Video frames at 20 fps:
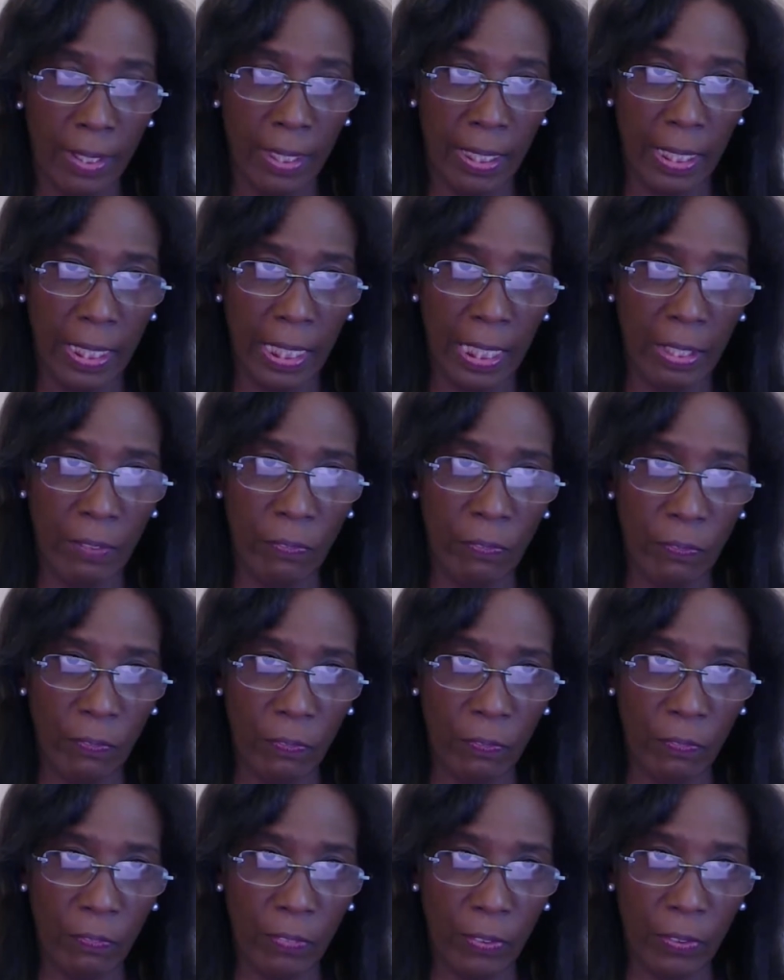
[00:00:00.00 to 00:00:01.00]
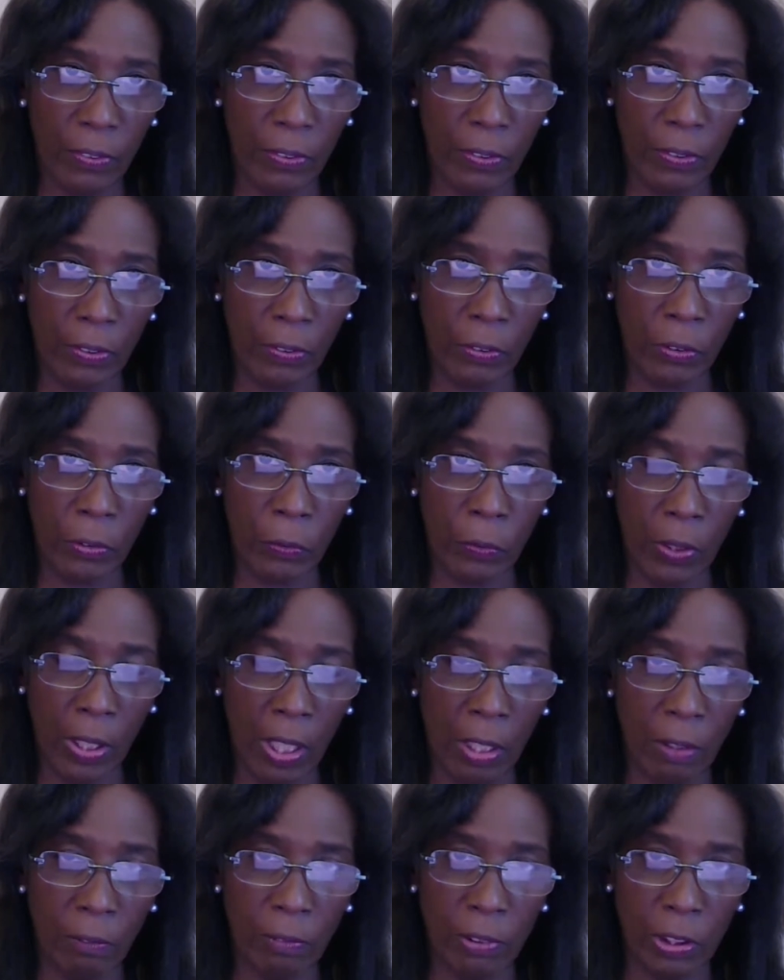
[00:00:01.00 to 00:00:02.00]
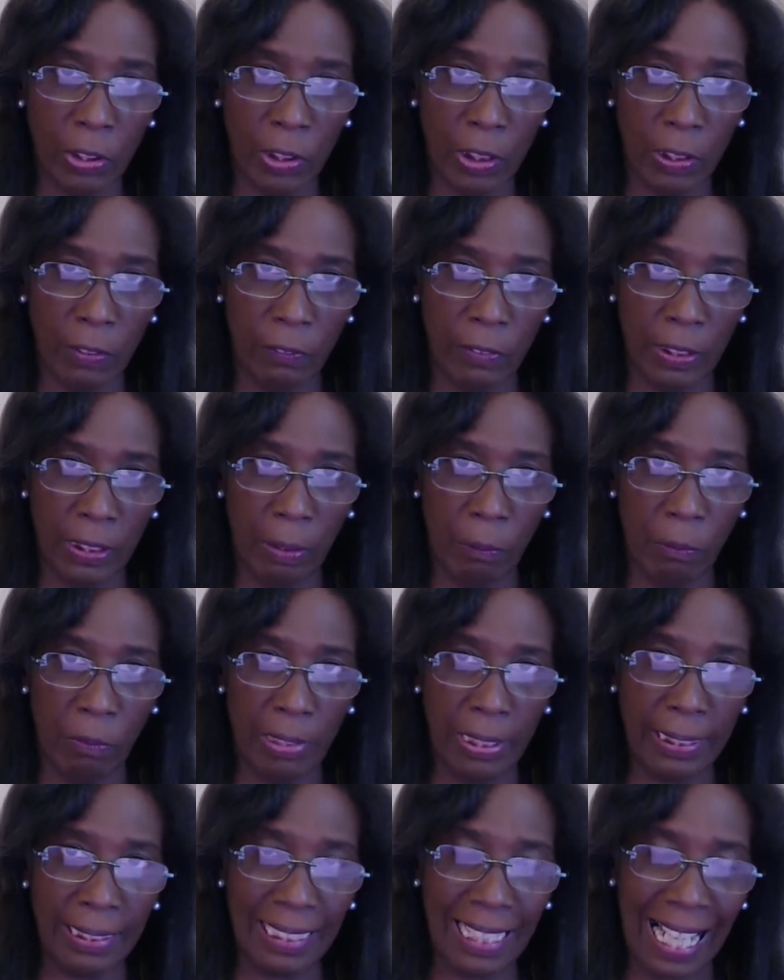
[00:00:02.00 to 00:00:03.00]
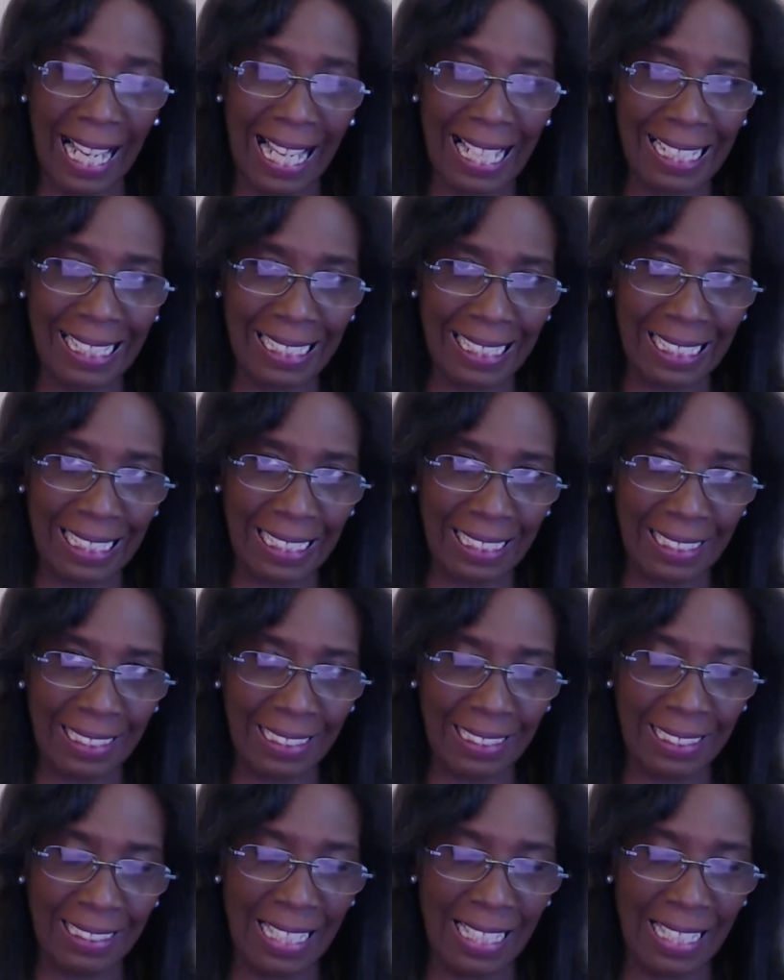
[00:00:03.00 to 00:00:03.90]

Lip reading: if you can't reduce it for some reason and it's